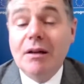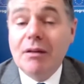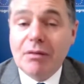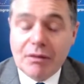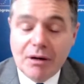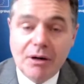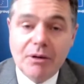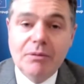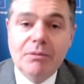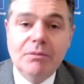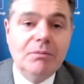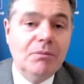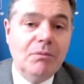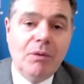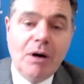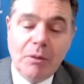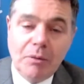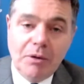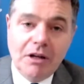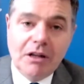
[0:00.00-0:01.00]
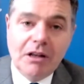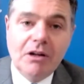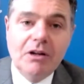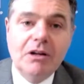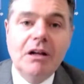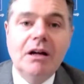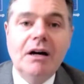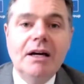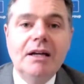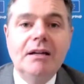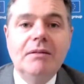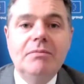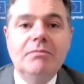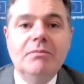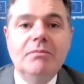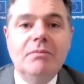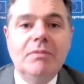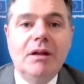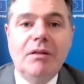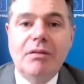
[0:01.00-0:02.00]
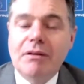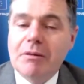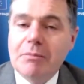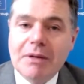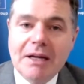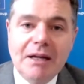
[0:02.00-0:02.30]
So what would it look like? Is it a